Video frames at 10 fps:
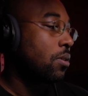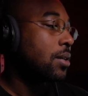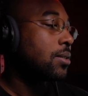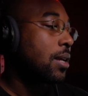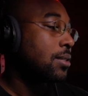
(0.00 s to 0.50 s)
I
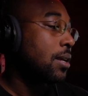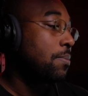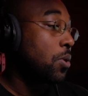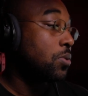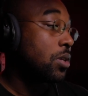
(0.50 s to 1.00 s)
say
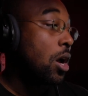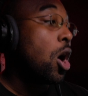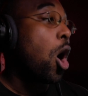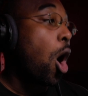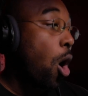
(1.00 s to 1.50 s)
most,
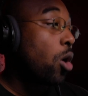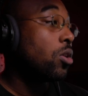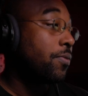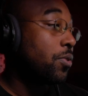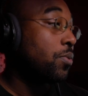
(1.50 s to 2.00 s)
all
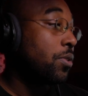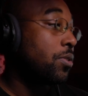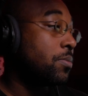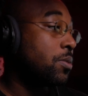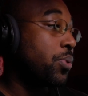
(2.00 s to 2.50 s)
of the
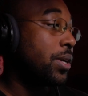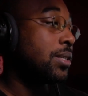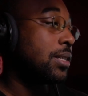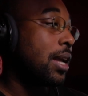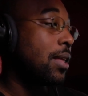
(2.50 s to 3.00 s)
rhythms
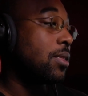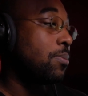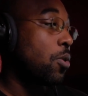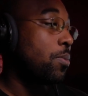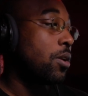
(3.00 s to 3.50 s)
present at the
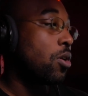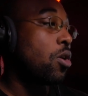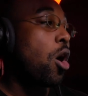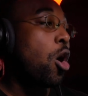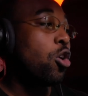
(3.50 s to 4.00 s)
moment
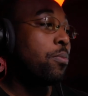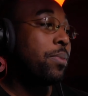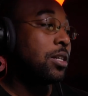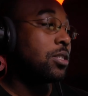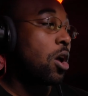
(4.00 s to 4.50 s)
are all
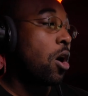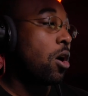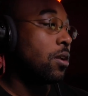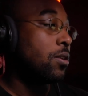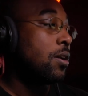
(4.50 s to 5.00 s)
based
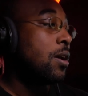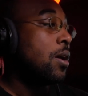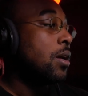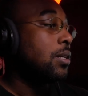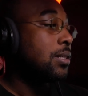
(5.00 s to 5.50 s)
on
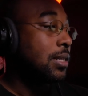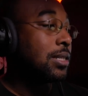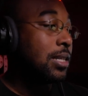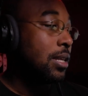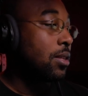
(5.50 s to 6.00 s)

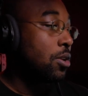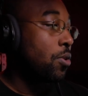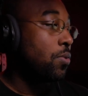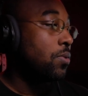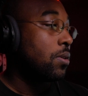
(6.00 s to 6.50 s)
sixteenth
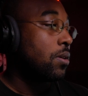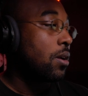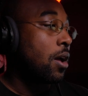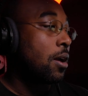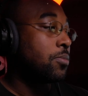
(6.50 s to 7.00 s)
note
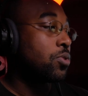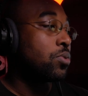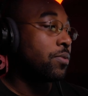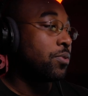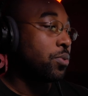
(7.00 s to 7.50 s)
um,
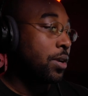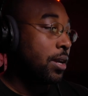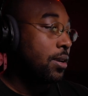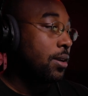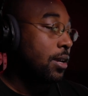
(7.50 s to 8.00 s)
sort of
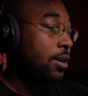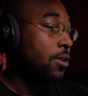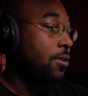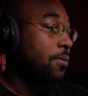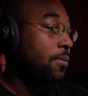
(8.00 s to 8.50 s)
grid here.